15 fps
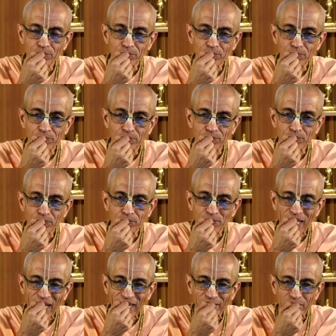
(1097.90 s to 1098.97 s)
hmm,
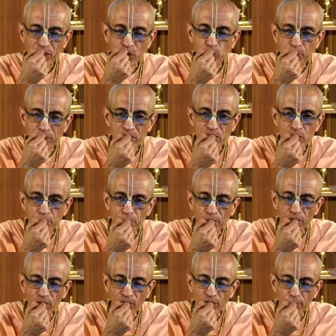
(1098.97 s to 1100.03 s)
active
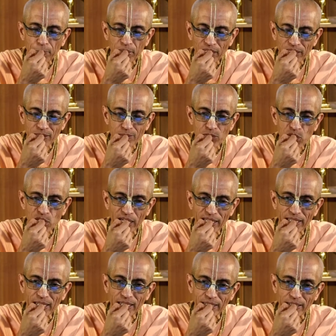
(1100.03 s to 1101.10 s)
principle of the potassium
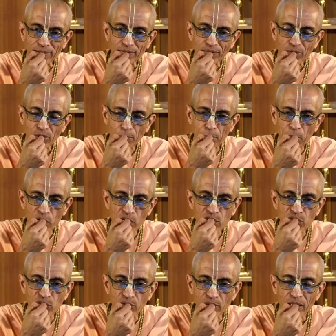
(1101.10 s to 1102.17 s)
cyanide the
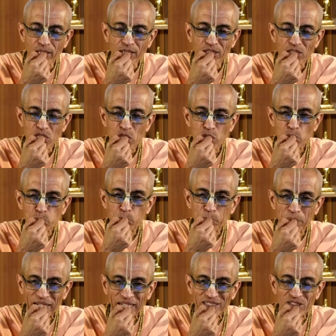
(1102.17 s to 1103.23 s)
poison
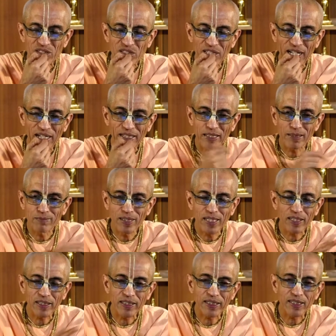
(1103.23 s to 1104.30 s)
spreads and
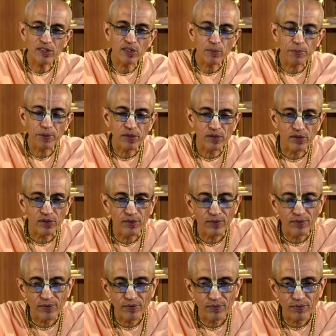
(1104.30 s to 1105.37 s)
immediately kills the person
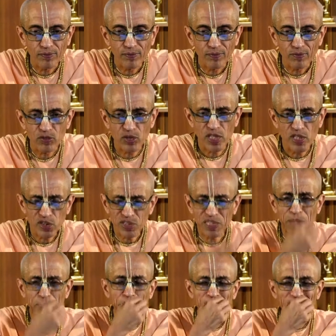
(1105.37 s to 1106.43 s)
just
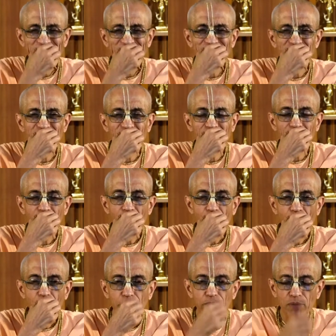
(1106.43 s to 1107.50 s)
he places it
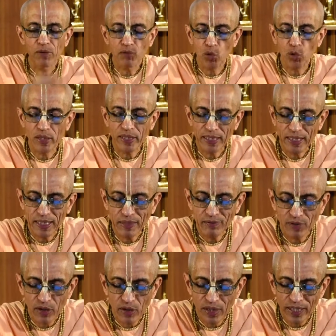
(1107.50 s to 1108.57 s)
before he can
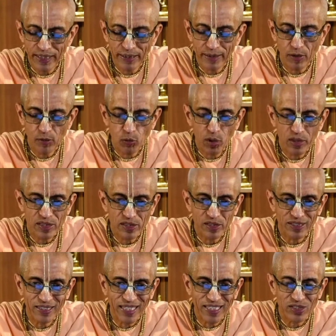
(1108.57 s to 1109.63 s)
even write down what is
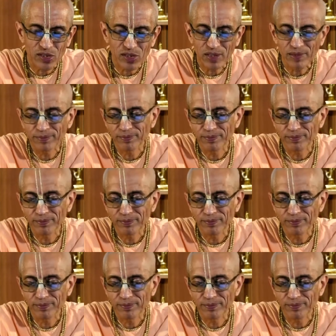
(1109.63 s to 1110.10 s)
the taste